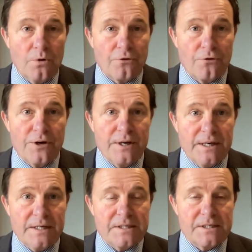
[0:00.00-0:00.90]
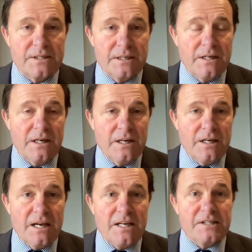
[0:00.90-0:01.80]
III
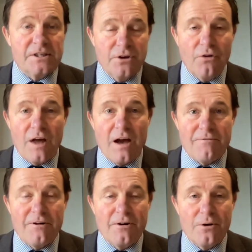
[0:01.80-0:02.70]
is not that far